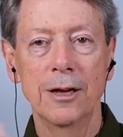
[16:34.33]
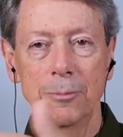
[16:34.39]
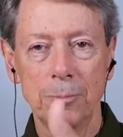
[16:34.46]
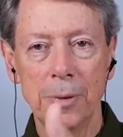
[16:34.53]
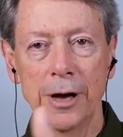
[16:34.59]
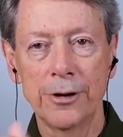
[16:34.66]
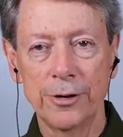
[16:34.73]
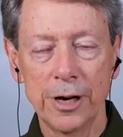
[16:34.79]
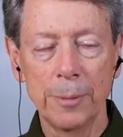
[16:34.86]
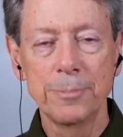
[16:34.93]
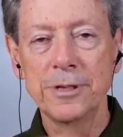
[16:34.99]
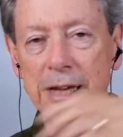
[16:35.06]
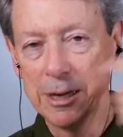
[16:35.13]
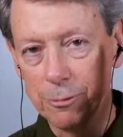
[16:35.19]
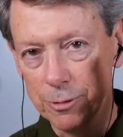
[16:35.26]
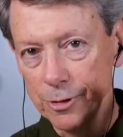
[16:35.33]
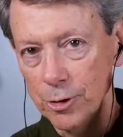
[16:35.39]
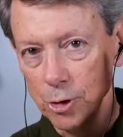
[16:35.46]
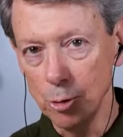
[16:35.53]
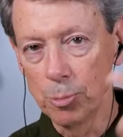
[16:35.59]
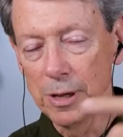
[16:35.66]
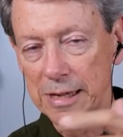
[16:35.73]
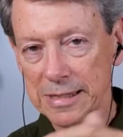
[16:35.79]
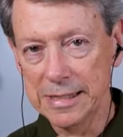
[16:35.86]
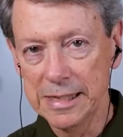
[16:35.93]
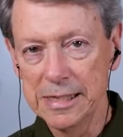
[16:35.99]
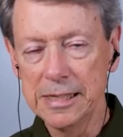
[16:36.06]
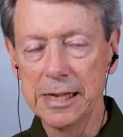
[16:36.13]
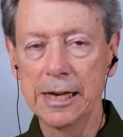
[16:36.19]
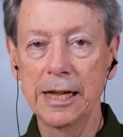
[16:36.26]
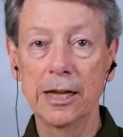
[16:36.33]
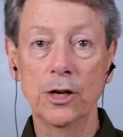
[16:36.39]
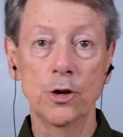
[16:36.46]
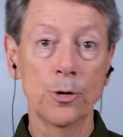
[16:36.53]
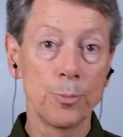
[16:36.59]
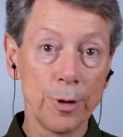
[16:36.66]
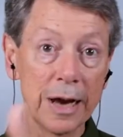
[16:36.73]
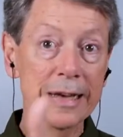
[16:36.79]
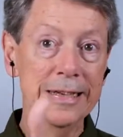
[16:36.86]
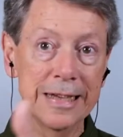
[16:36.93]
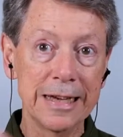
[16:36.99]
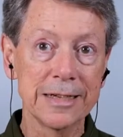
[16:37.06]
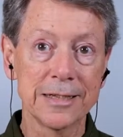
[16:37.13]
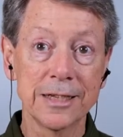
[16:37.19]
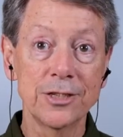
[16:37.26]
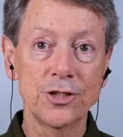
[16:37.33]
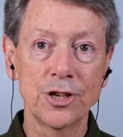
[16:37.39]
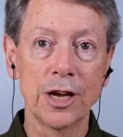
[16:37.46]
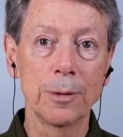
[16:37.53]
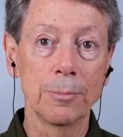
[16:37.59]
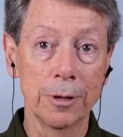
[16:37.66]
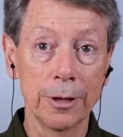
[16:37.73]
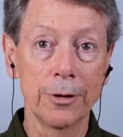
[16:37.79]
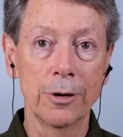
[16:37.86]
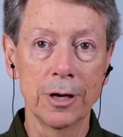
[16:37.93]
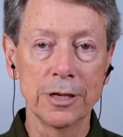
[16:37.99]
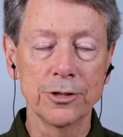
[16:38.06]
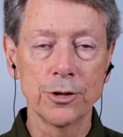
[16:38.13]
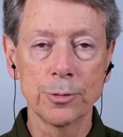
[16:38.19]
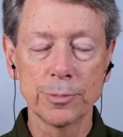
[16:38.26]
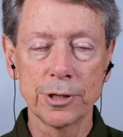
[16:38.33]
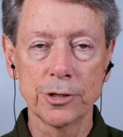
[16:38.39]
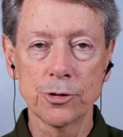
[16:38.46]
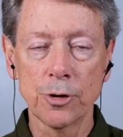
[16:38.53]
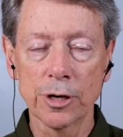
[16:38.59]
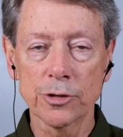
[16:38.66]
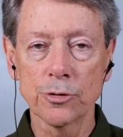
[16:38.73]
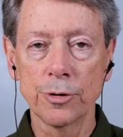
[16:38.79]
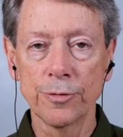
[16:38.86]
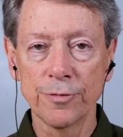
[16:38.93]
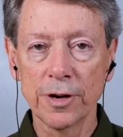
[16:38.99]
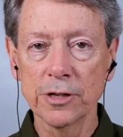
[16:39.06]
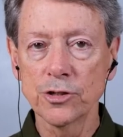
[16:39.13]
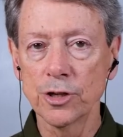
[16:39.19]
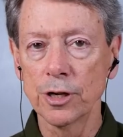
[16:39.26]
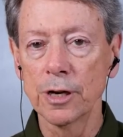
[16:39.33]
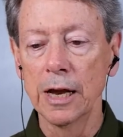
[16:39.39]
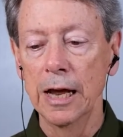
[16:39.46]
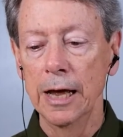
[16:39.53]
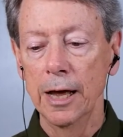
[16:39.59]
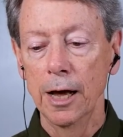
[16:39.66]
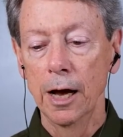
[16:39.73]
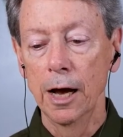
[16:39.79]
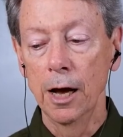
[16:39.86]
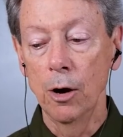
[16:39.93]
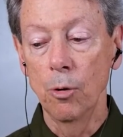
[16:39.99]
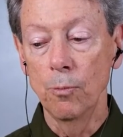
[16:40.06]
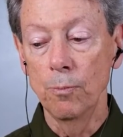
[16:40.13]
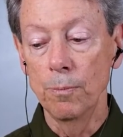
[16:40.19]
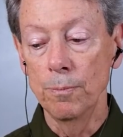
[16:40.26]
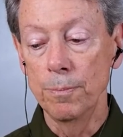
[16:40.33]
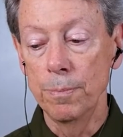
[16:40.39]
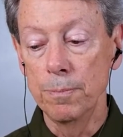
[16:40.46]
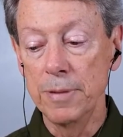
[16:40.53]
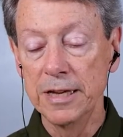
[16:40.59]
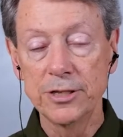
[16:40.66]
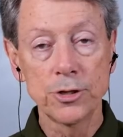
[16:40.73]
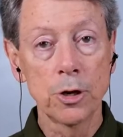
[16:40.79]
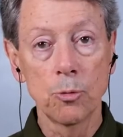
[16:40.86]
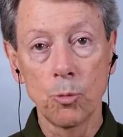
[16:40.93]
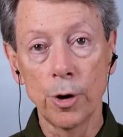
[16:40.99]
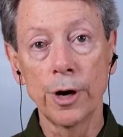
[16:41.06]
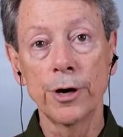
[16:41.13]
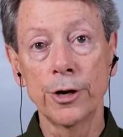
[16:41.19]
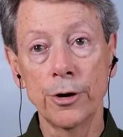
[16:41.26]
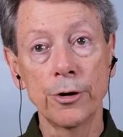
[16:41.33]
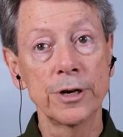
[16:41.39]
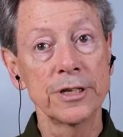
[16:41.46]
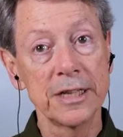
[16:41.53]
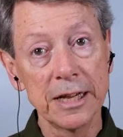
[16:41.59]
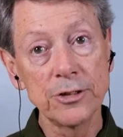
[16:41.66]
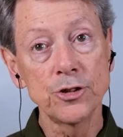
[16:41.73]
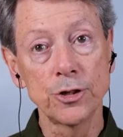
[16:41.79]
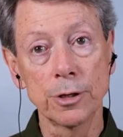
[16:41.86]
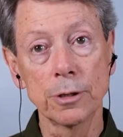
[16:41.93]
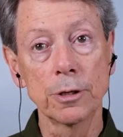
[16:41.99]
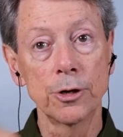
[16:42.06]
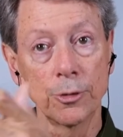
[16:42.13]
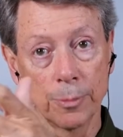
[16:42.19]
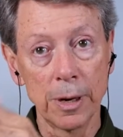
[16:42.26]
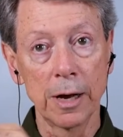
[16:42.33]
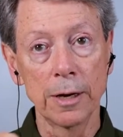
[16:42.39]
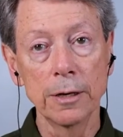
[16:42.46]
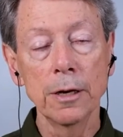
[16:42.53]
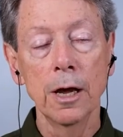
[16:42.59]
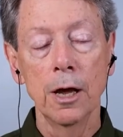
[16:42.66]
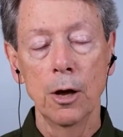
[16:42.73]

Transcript: modern update with neuroplasticity, your brain takes its shape, literally, in terms of structure and function, uh, based on where your attention, your mind,